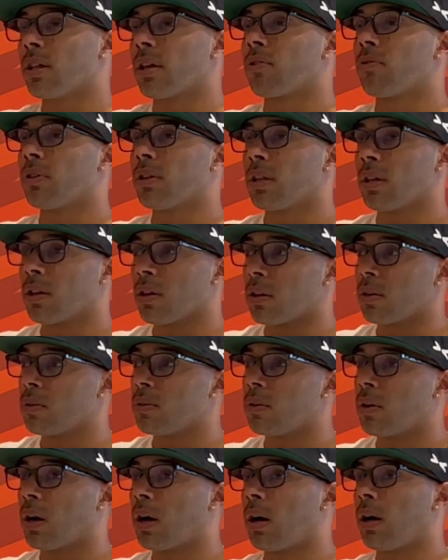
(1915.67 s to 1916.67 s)
like really good.
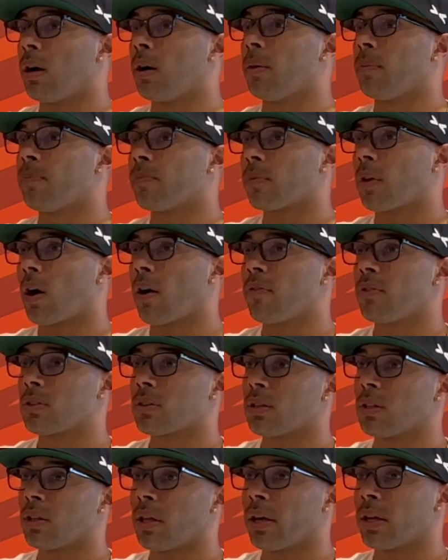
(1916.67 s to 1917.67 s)
Um,
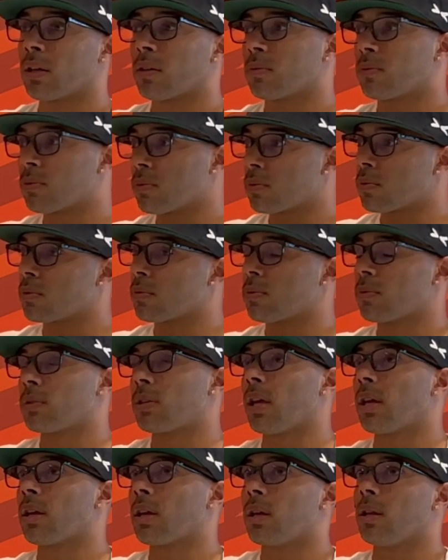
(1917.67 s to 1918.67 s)
obviously, like
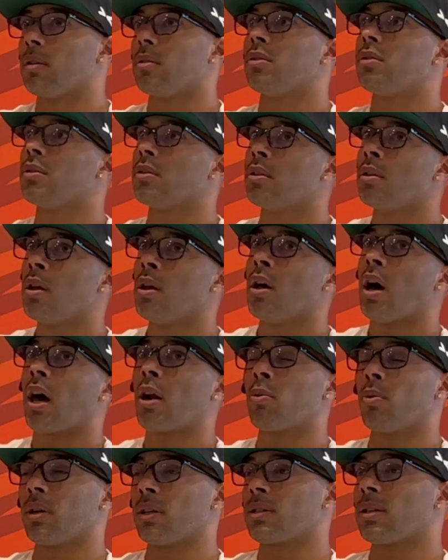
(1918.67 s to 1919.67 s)
take it. I
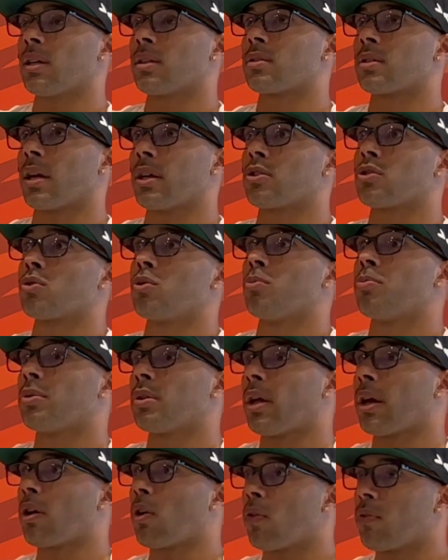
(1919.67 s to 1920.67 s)
don't want to say it's like super
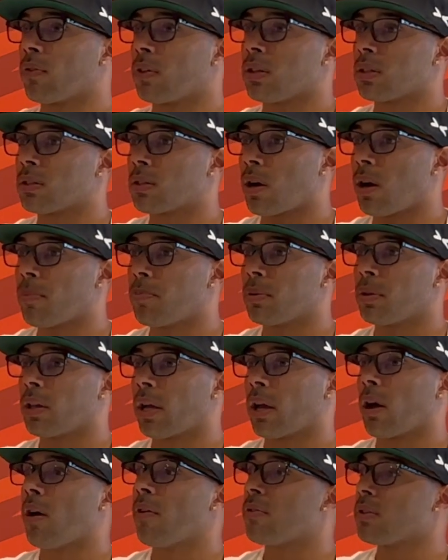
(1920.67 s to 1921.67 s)
like over the top, but
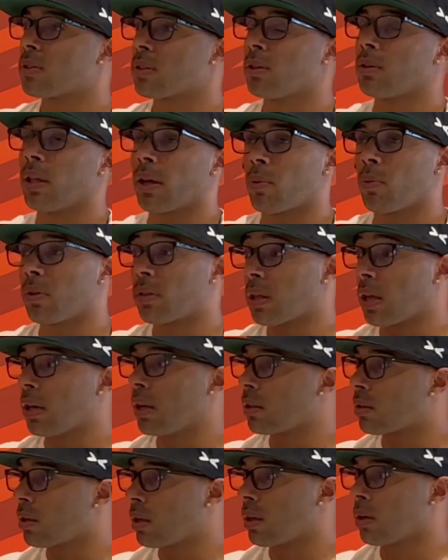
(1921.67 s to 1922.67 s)
like obviously like with
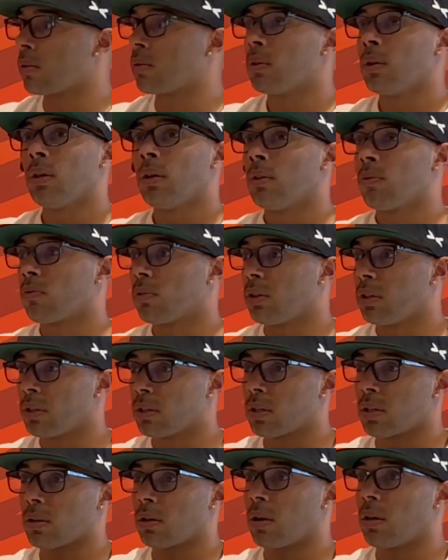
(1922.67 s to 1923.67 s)
anything
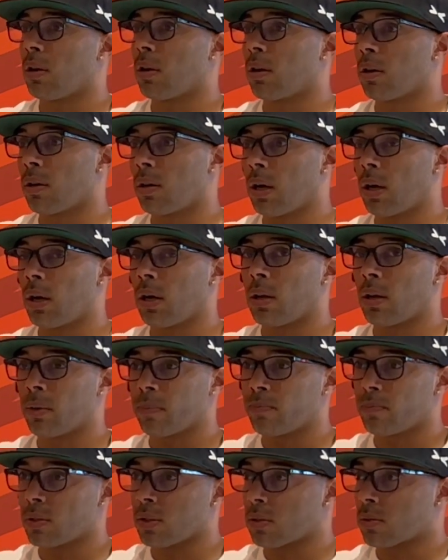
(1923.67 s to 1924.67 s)
religious or
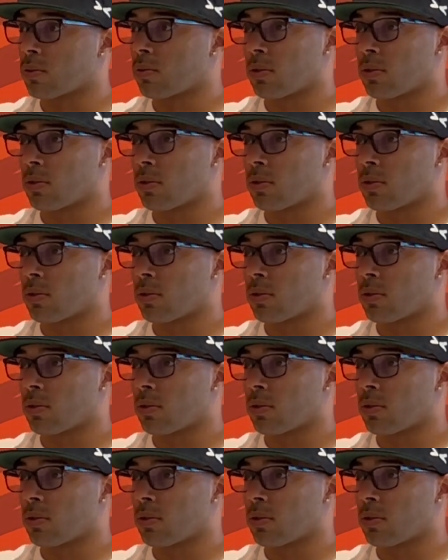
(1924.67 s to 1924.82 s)
uh, just